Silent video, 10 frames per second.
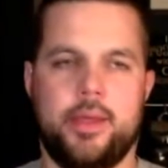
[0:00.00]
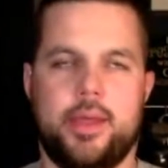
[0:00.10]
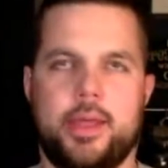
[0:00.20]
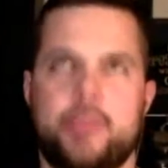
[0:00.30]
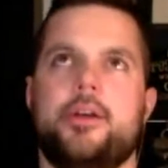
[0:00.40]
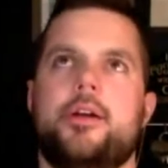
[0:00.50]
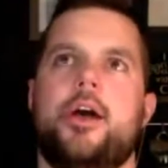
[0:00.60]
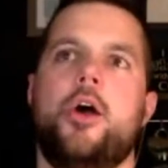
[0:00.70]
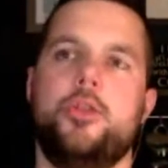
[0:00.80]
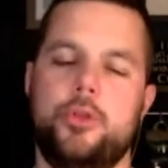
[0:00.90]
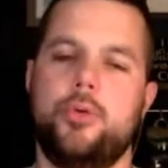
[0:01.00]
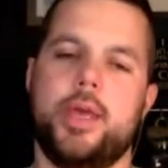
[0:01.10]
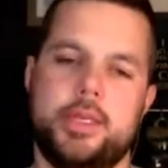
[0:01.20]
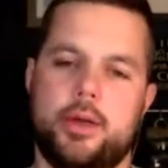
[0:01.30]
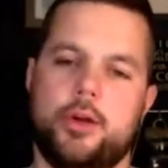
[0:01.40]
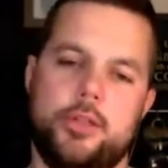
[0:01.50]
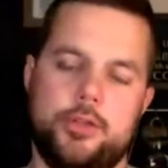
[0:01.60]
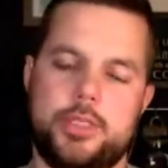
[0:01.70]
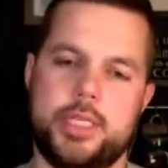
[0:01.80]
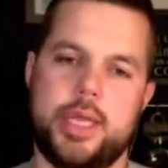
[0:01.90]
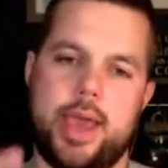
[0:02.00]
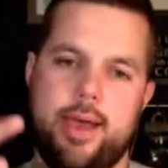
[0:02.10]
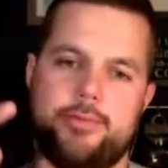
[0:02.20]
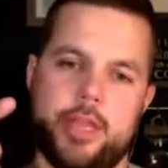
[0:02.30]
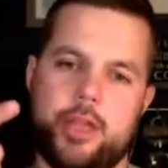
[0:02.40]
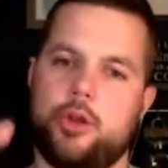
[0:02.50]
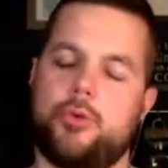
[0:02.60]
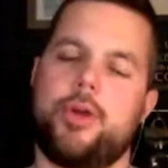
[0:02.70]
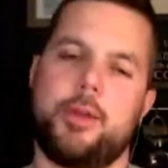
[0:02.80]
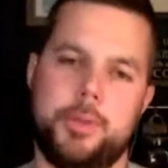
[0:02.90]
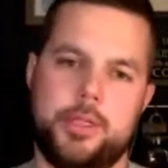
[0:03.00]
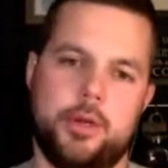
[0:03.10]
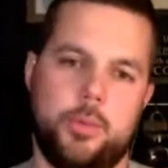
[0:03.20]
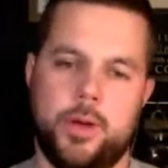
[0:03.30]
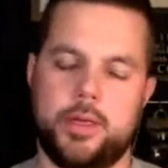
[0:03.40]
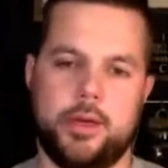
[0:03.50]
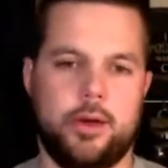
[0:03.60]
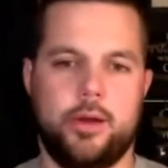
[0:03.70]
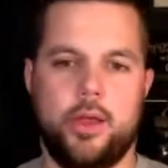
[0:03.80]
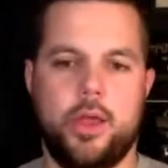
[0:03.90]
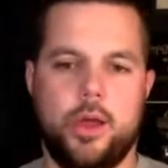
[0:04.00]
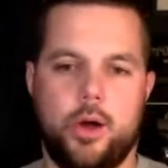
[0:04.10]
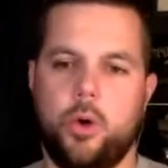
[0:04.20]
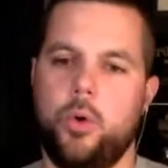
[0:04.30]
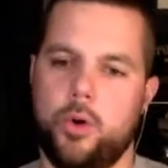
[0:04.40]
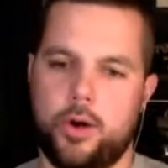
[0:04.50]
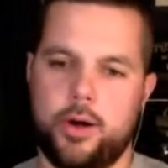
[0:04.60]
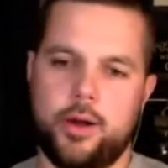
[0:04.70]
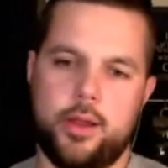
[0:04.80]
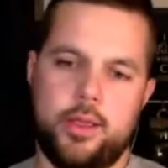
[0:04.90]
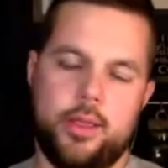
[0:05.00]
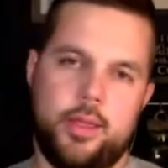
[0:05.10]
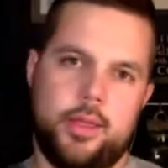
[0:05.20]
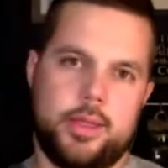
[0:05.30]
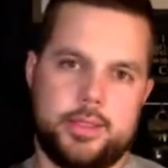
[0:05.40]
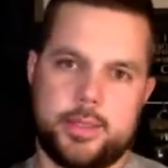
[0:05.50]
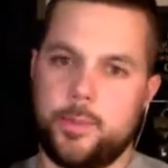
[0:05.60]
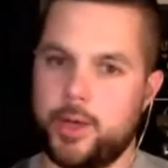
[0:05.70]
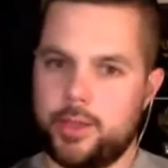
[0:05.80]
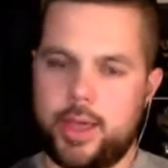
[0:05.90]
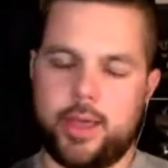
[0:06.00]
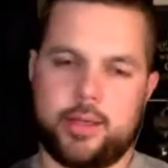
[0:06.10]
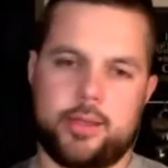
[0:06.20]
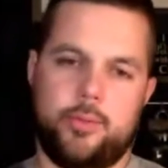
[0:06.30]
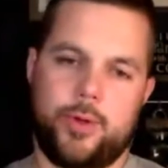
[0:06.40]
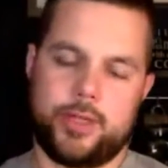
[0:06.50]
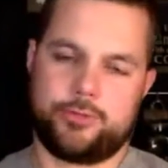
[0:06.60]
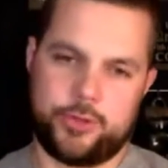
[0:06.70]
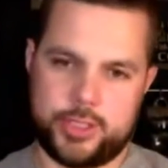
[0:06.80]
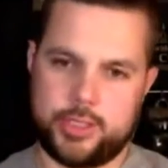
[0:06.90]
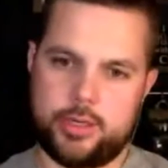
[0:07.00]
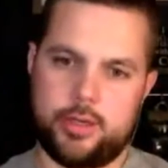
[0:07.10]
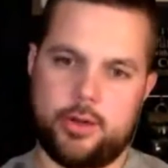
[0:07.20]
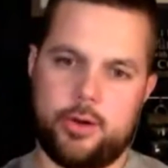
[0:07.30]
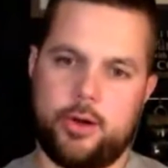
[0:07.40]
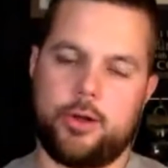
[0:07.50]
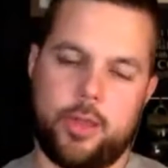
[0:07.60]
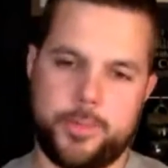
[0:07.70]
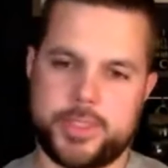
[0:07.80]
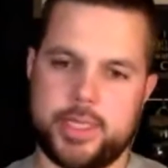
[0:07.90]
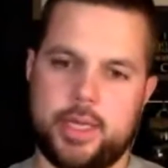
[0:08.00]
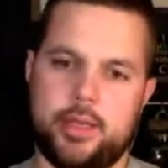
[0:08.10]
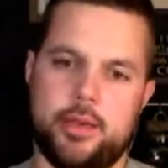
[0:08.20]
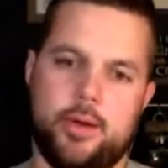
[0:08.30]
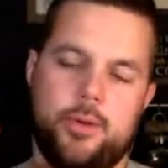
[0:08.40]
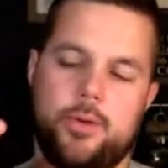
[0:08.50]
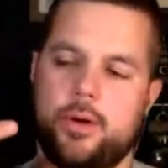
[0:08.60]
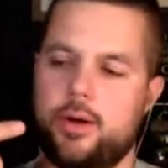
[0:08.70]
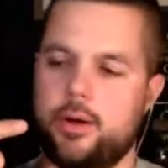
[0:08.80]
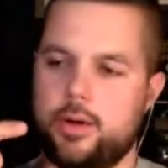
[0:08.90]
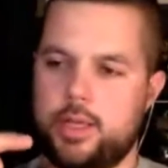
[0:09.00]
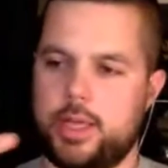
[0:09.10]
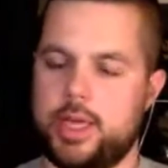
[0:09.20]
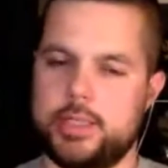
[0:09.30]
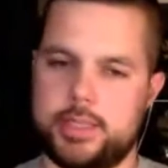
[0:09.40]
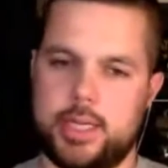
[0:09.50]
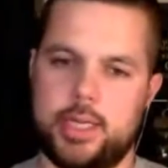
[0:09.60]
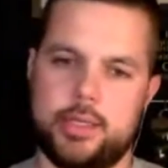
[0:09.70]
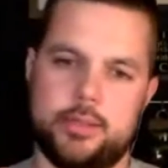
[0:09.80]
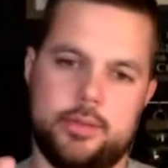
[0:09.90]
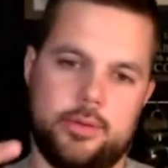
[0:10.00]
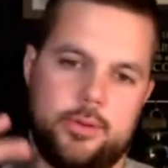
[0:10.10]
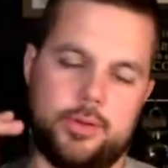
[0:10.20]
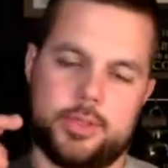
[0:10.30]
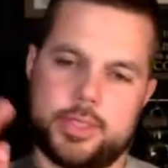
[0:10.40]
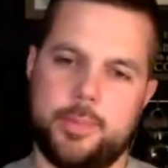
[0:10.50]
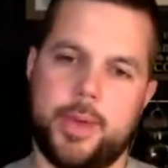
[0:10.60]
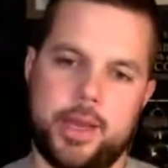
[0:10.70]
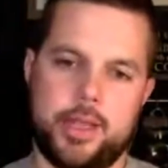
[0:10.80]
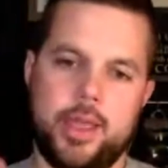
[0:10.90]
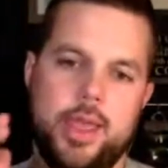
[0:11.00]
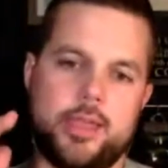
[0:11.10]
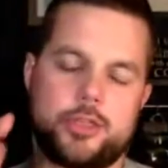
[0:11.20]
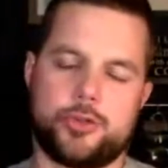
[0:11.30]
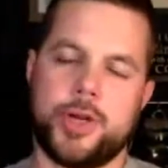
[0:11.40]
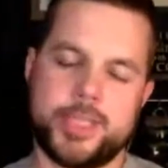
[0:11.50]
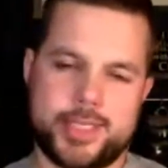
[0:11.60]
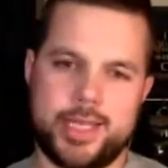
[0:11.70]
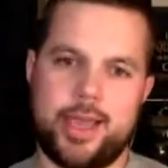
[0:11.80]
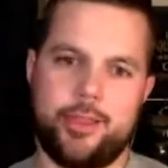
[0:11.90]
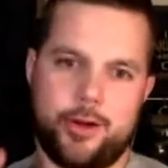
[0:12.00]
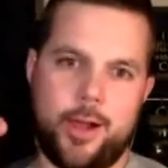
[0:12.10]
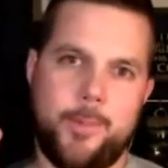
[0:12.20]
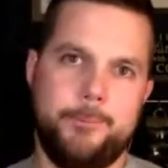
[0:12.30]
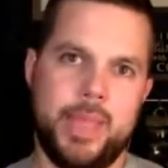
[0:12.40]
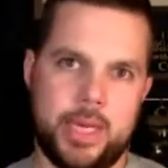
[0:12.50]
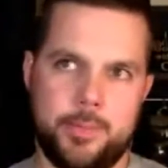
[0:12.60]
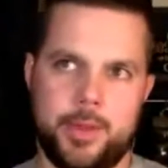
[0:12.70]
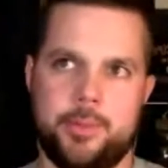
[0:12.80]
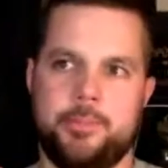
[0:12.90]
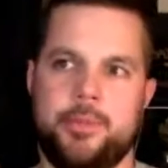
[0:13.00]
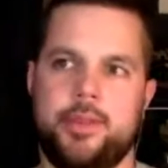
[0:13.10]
either OU or UT have an incredible year 1 year, or someone like West Virginia or Oklahoma State or K-State or somebody strings together a minimum